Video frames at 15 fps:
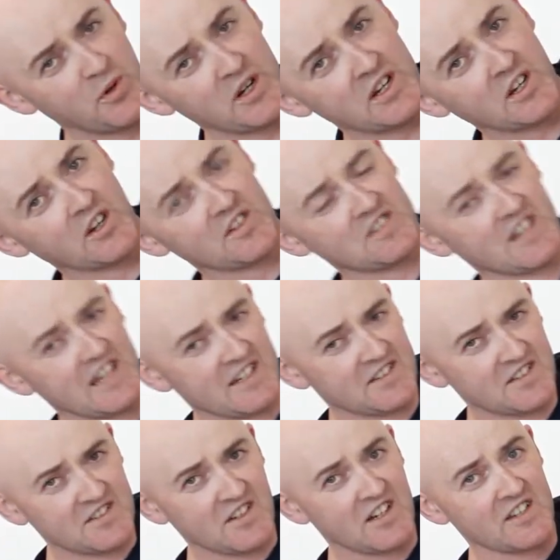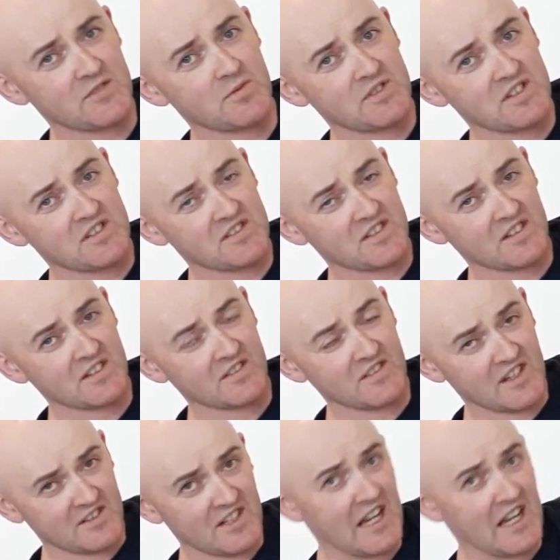precursor exercise, which is the